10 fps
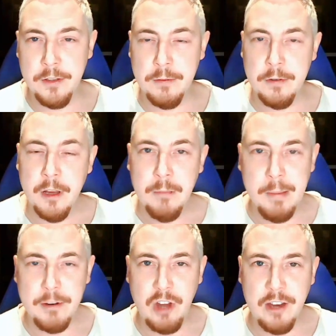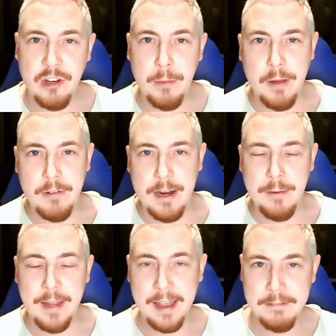and maybe change it up every now
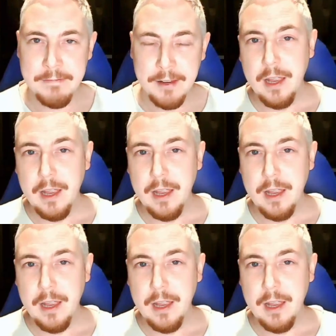and again.